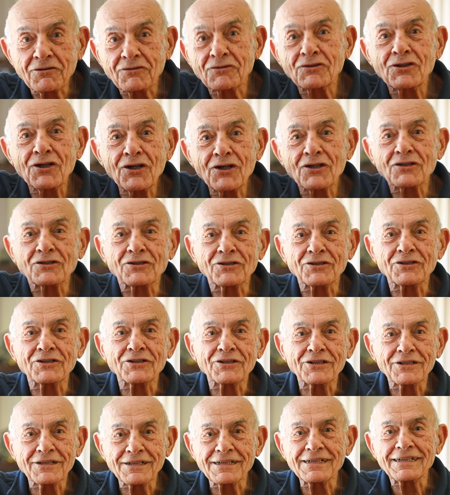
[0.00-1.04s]
church
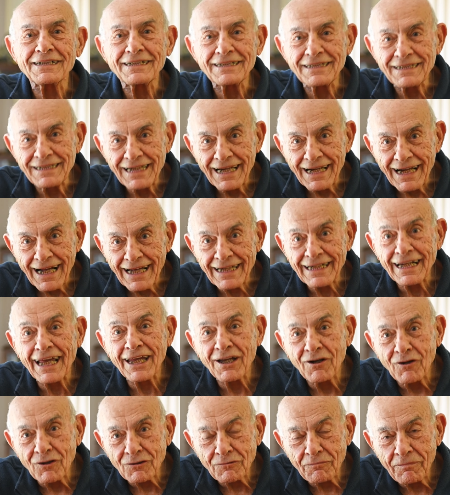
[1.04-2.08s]
and I
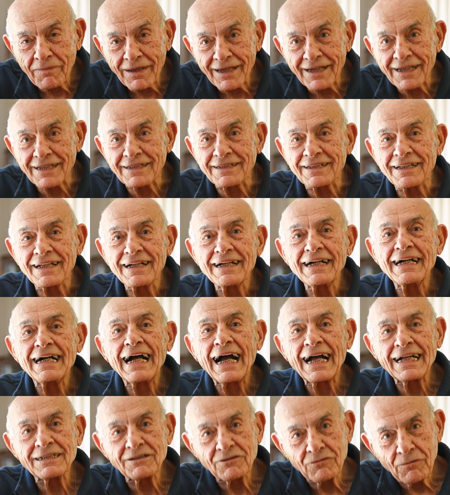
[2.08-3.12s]
got married.
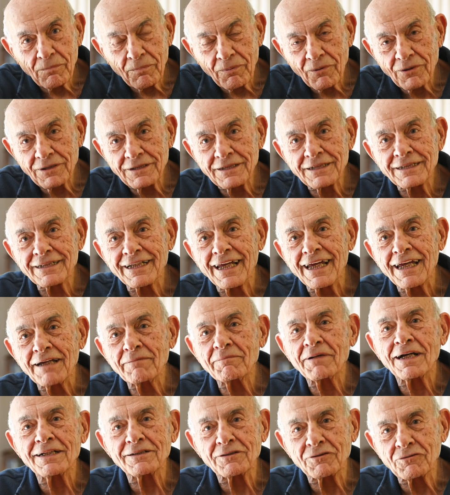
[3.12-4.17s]
And the police came
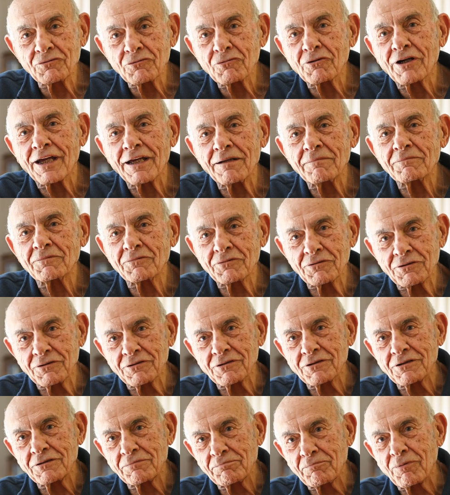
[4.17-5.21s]
and took him to
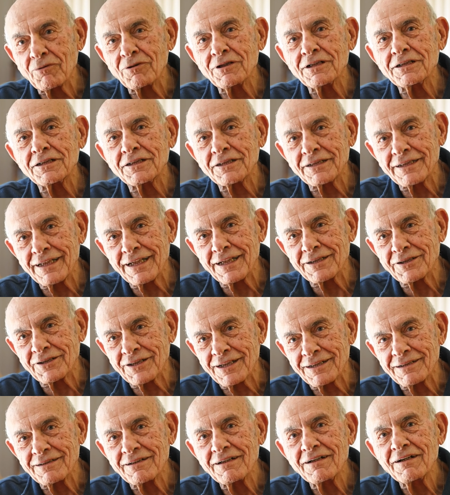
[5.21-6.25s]
the police
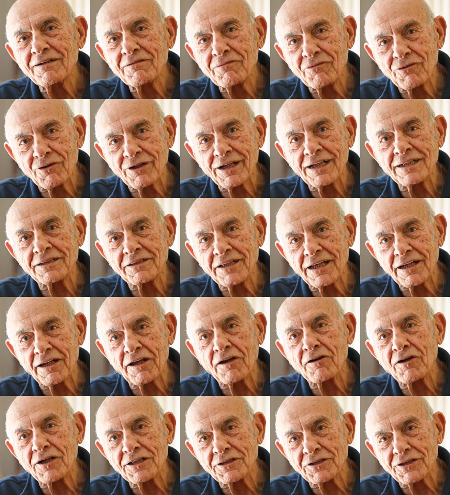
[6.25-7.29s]
station for
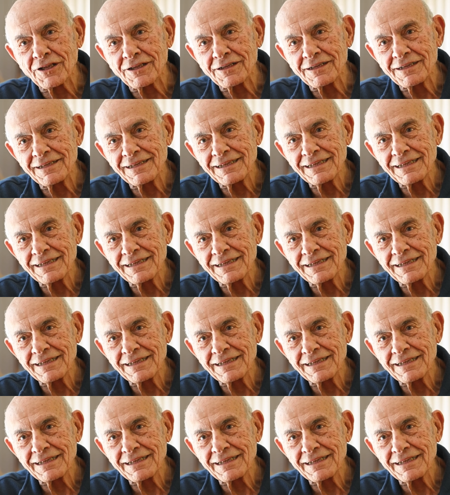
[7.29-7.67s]
interrogation.